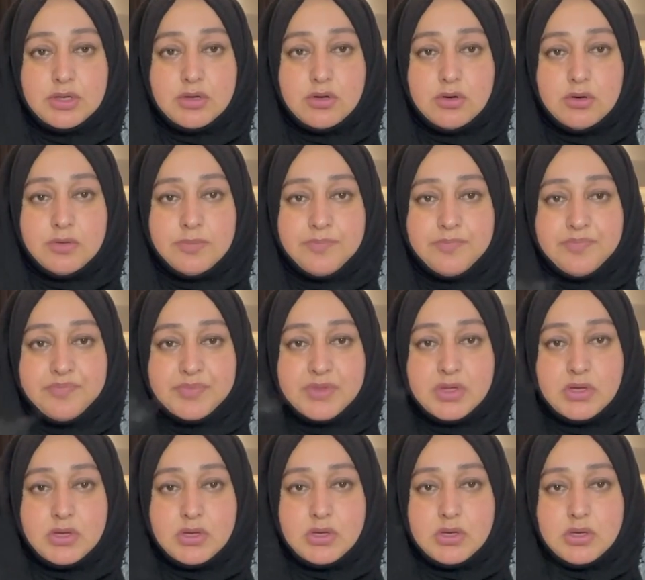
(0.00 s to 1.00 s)
go.
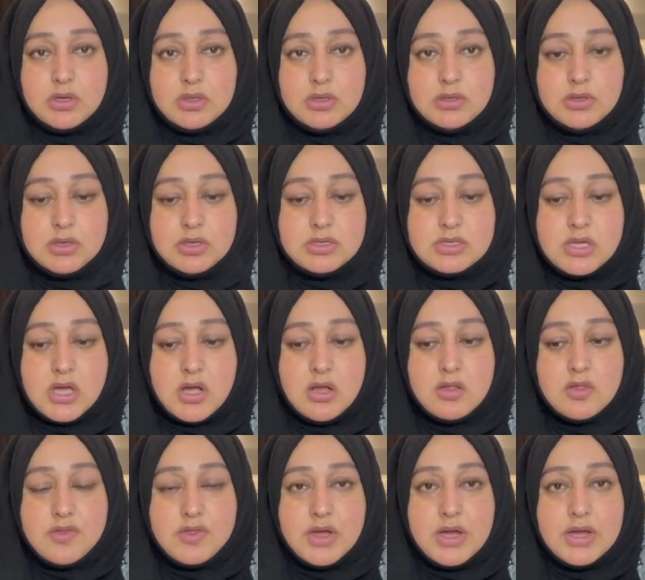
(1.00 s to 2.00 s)
You can
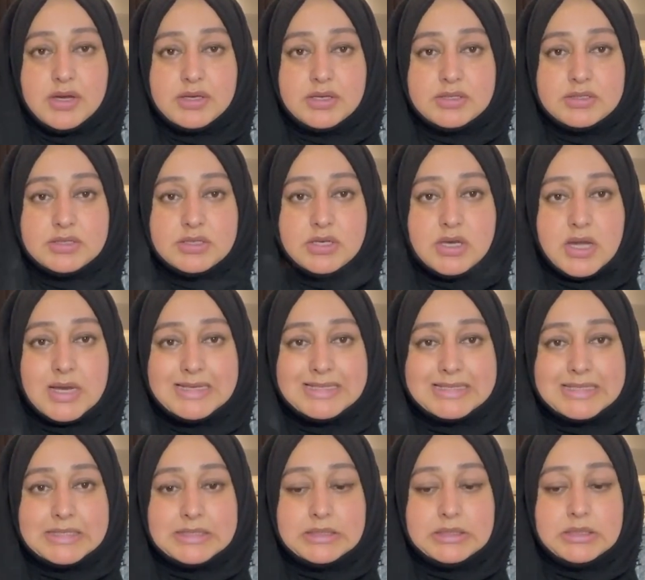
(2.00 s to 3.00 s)
tell that it's
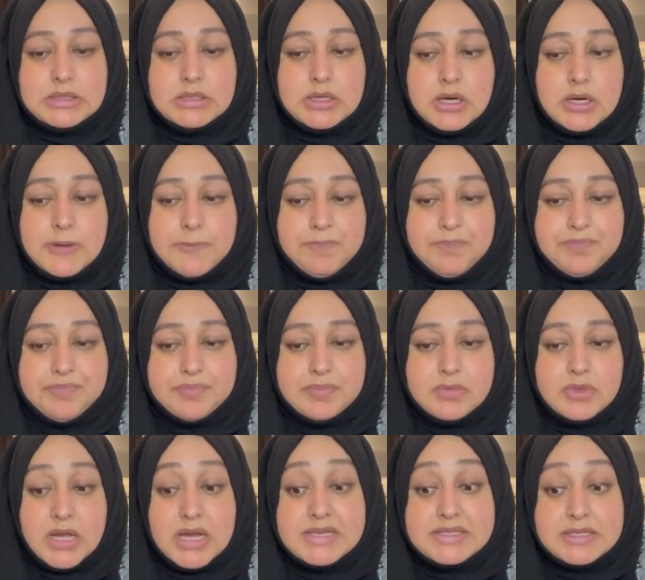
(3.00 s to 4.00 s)
nice
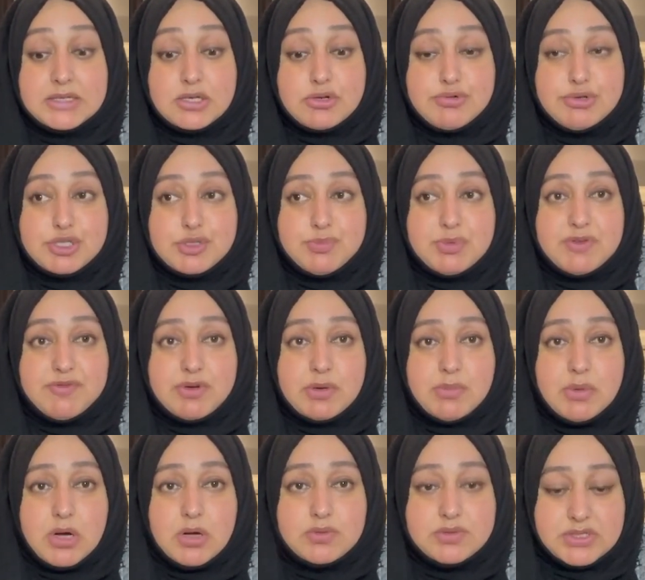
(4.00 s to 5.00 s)
and crispy from
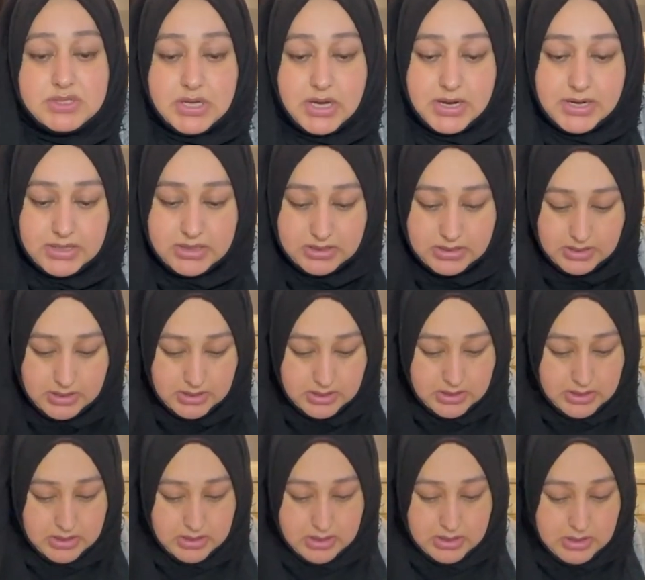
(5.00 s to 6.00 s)
outside.
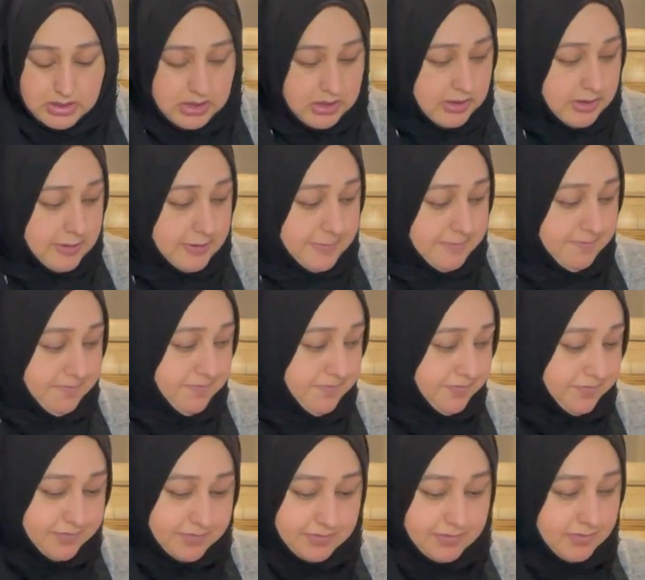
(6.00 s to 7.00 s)

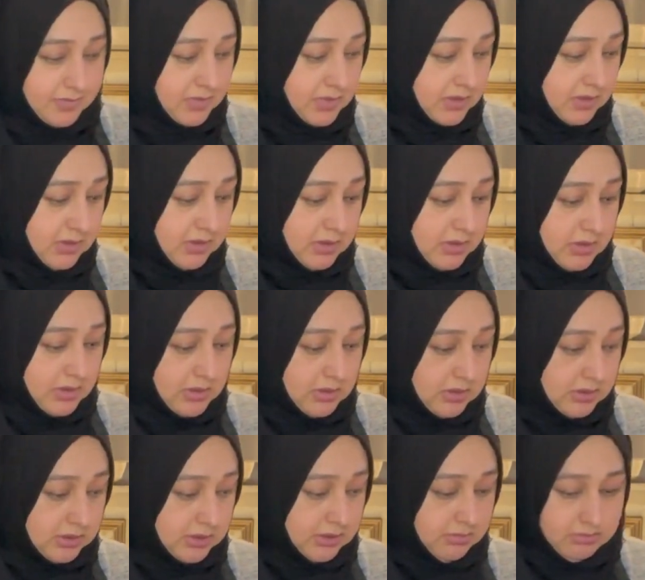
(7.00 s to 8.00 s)

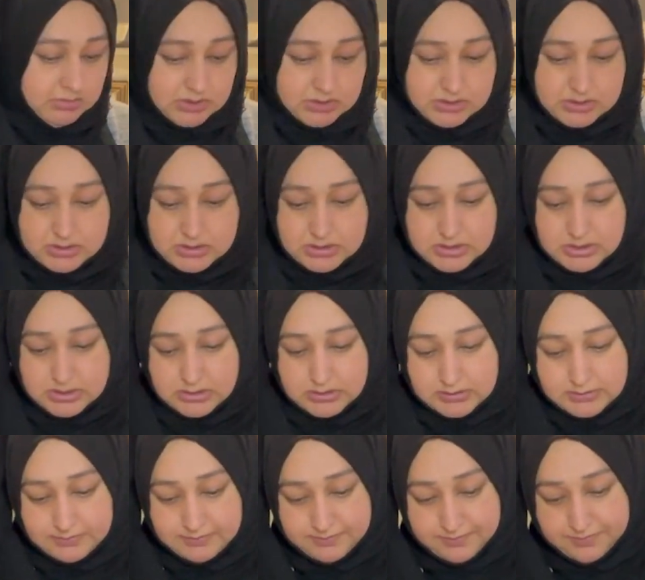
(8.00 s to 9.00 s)
Let me see.